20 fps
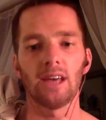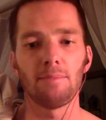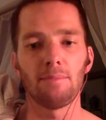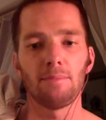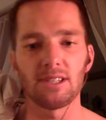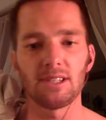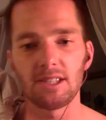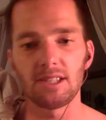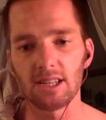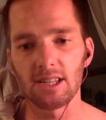
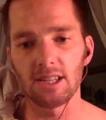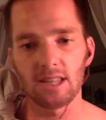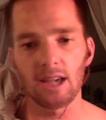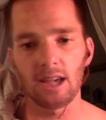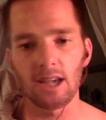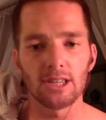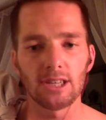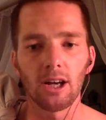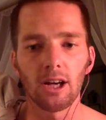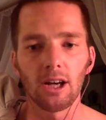businesses, and they
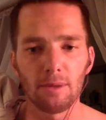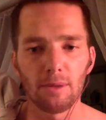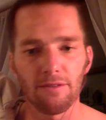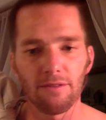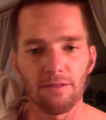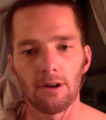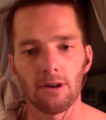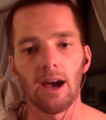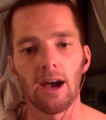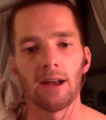always yell at me
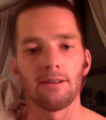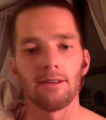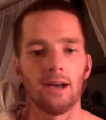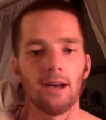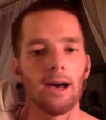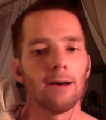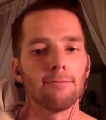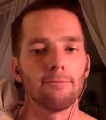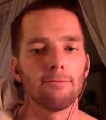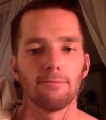for not
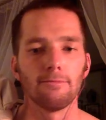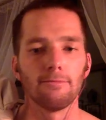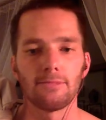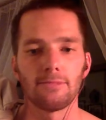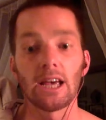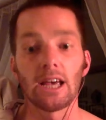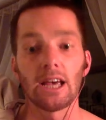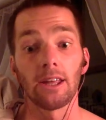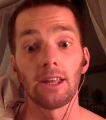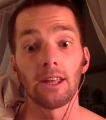
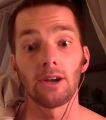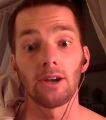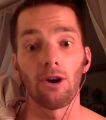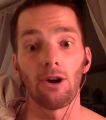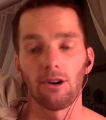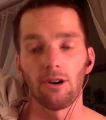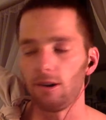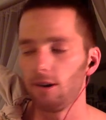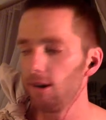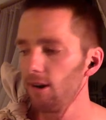selling
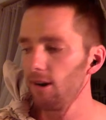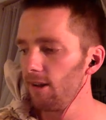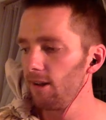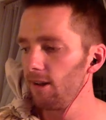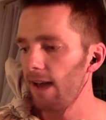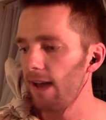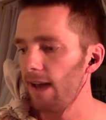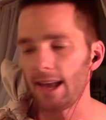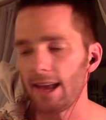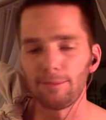harder.
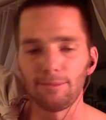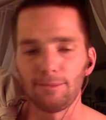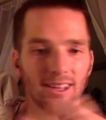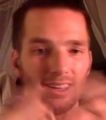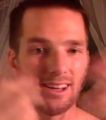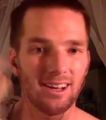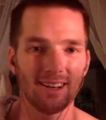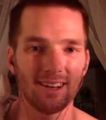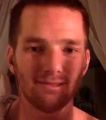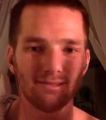And I'm like,
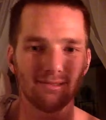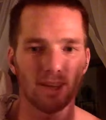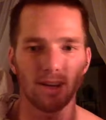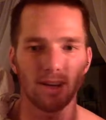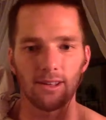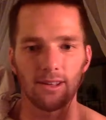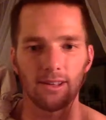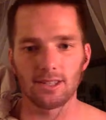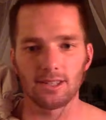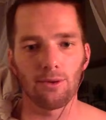
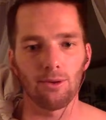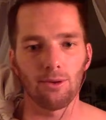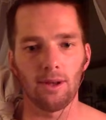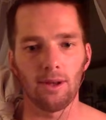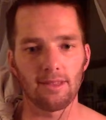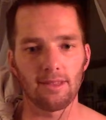that's not really my